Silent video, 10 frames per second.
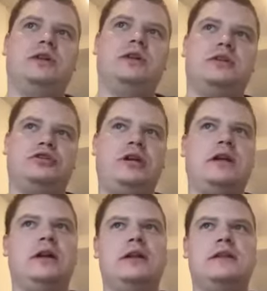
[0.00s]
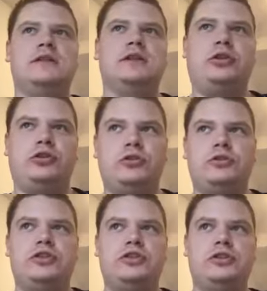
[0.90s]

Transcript: Like Jack Cullen's a good